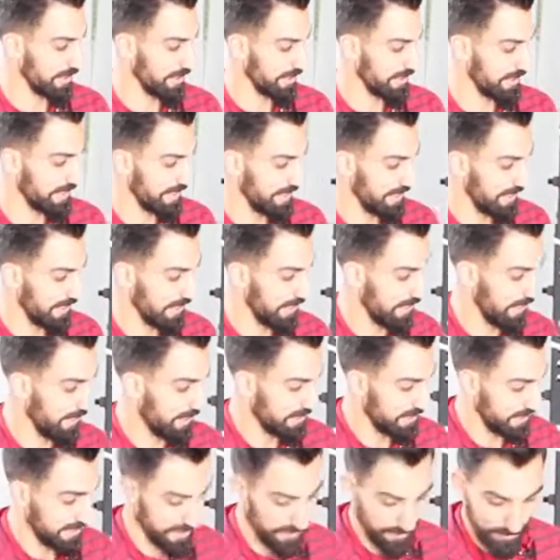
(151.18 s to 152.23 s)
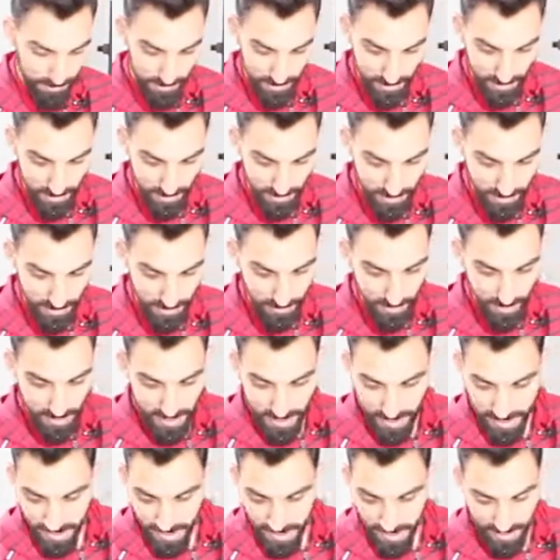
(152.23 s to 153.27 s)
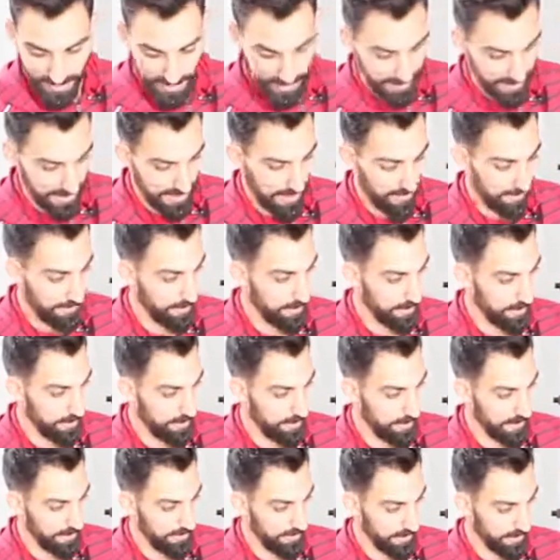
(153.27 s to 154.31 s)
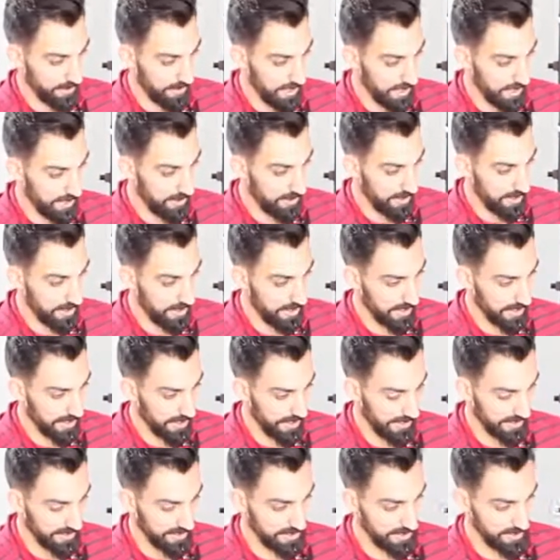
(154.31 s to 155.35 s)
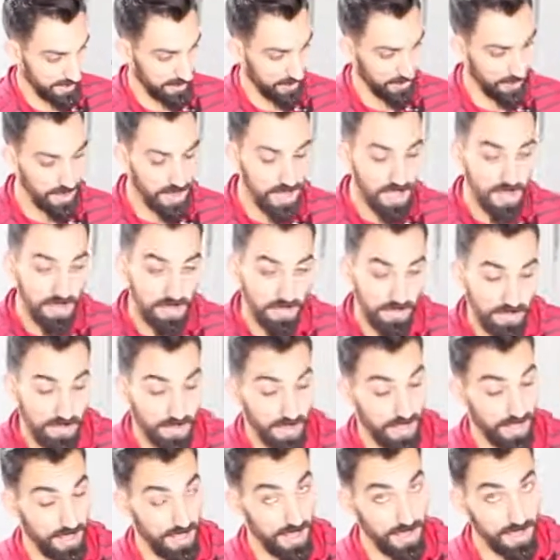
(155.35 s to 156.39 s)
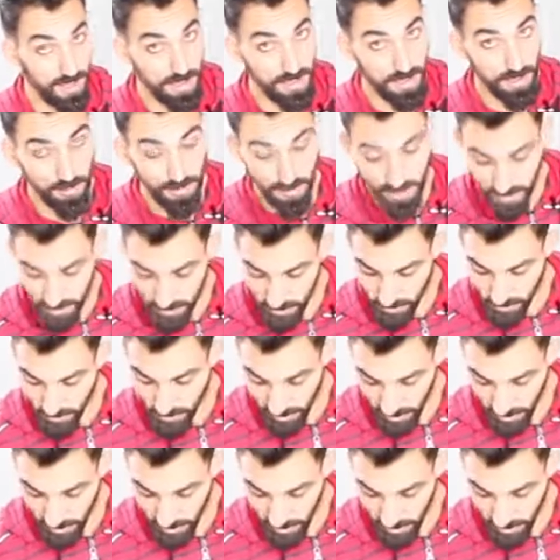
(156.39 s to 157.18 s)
can sit up straight though, and get that foot up off the ground like so. Now the other thing we can do